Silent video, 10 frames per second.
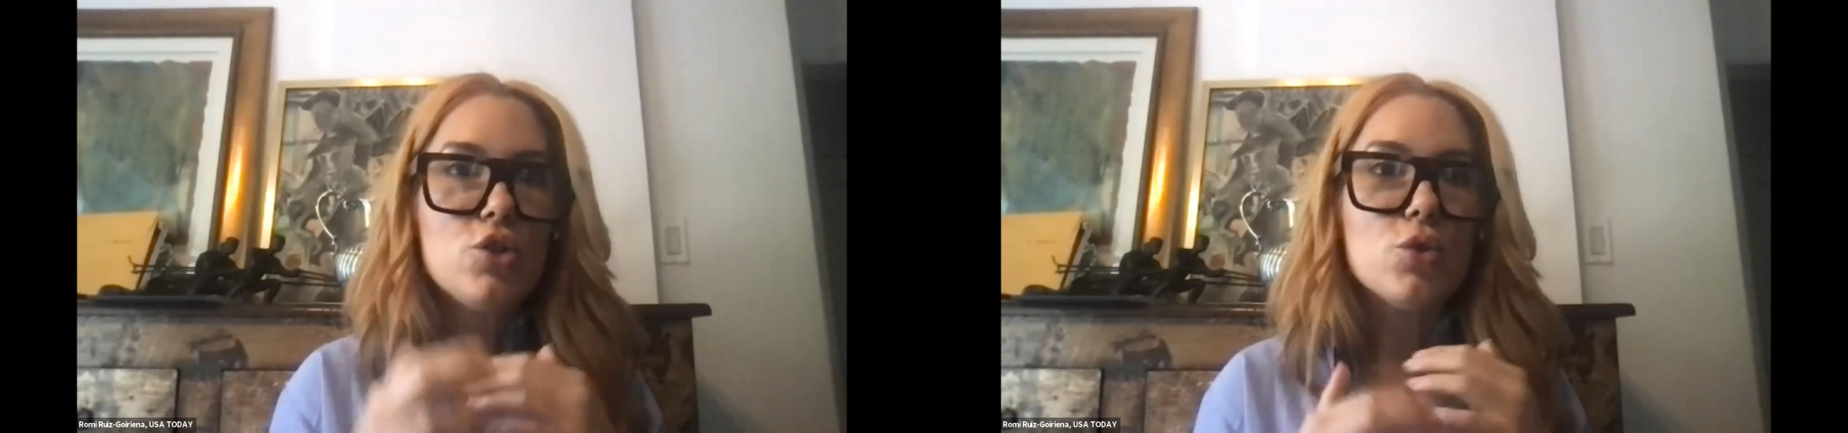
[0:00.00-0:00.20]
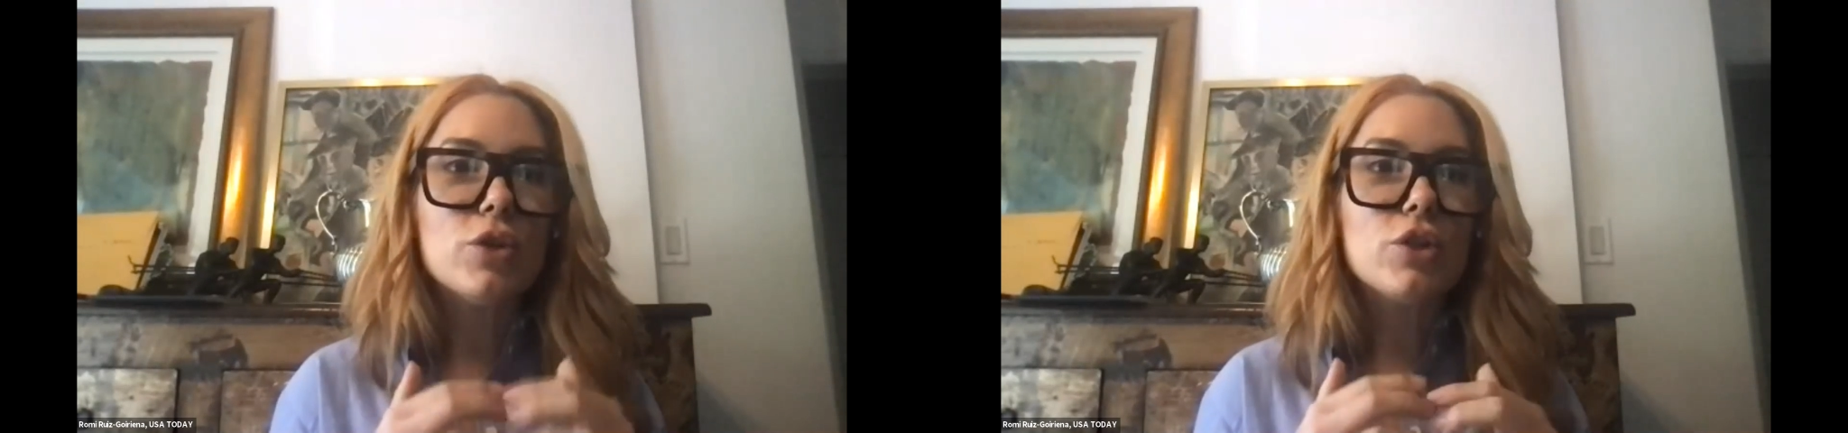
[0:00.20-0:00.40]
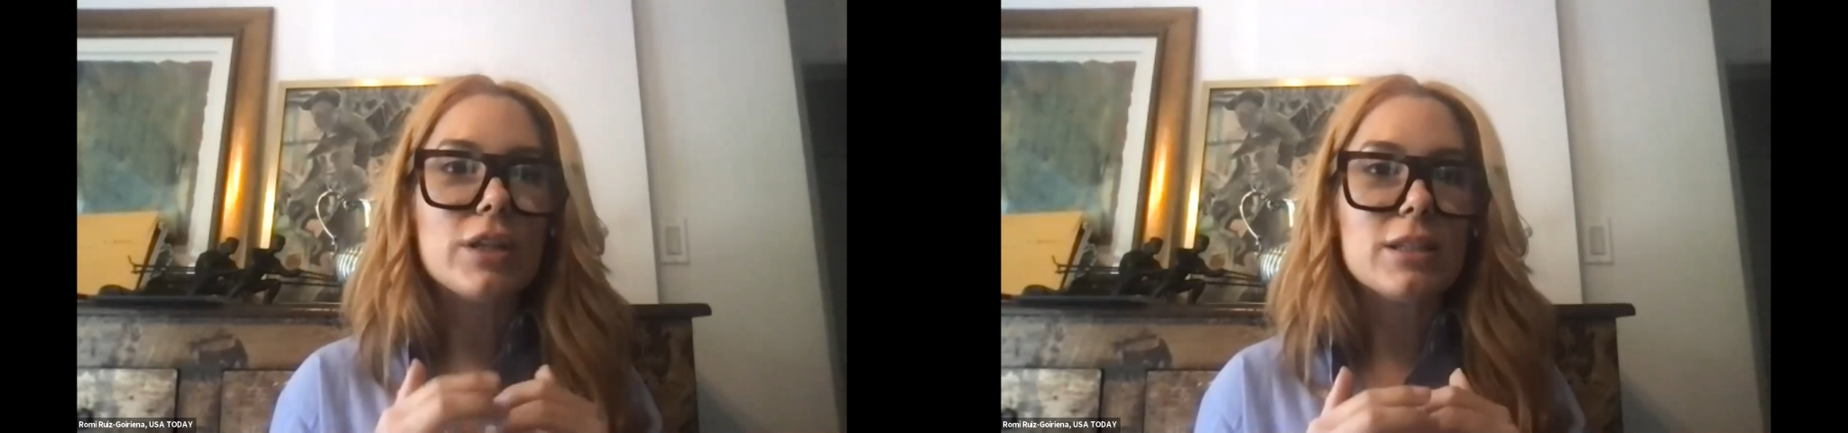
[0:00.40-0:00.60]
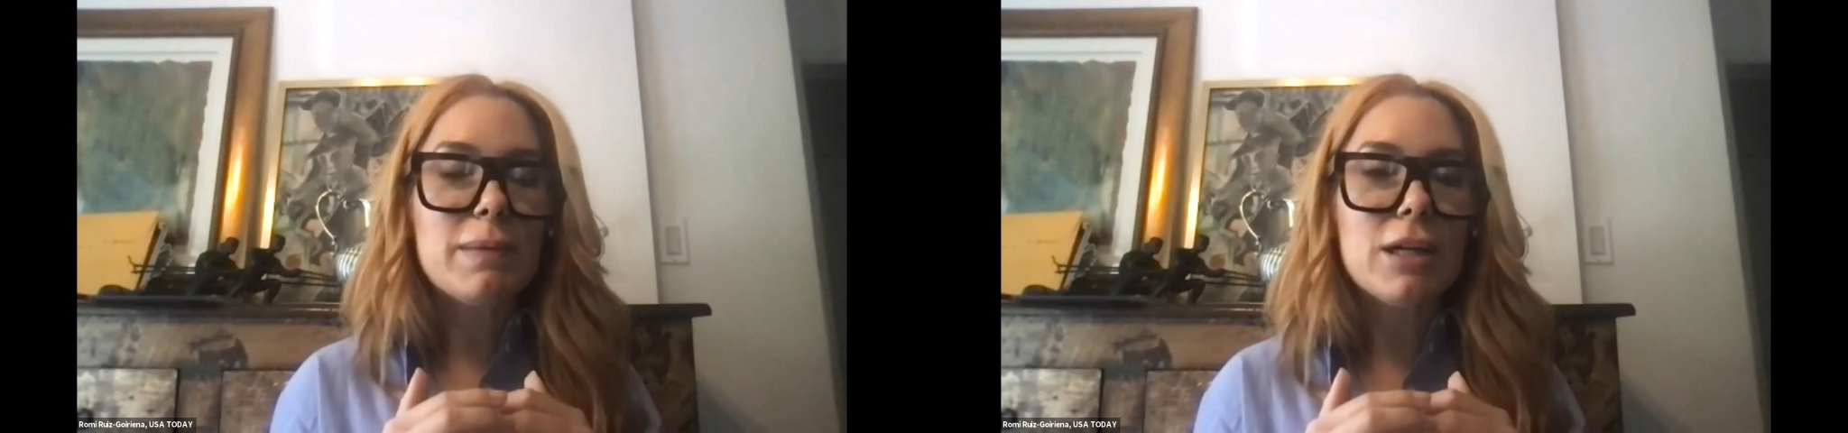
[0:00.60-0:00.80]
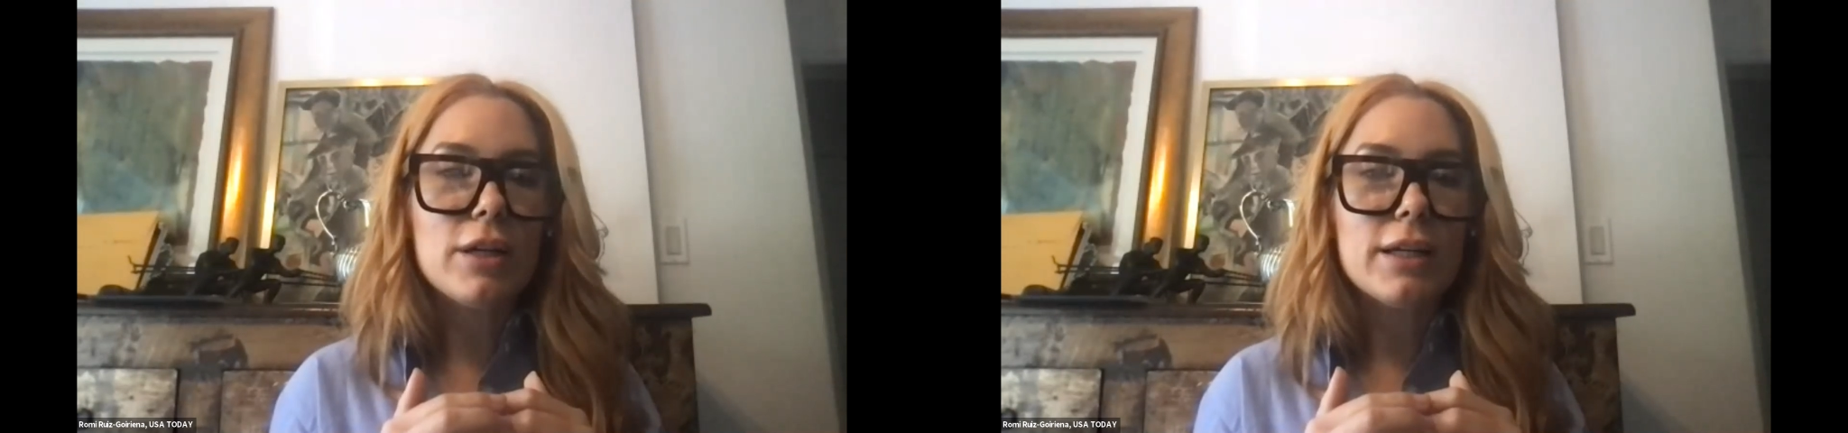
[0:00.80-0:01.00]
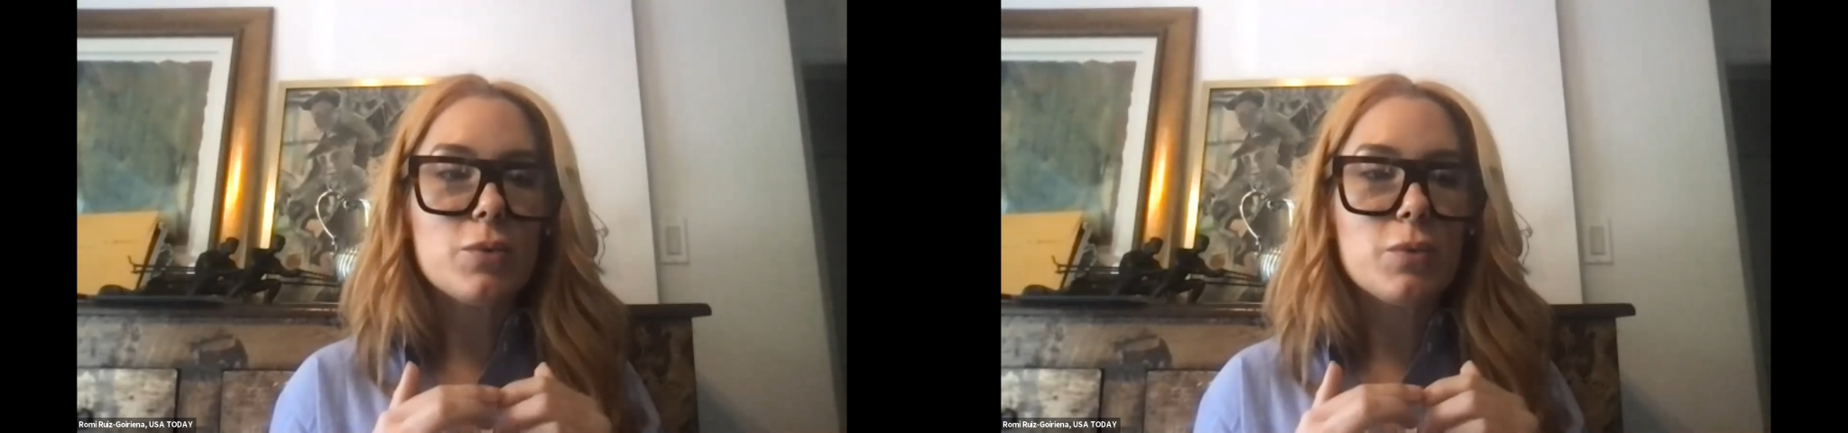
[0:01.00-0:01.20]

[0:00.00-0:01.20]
Jewish experience,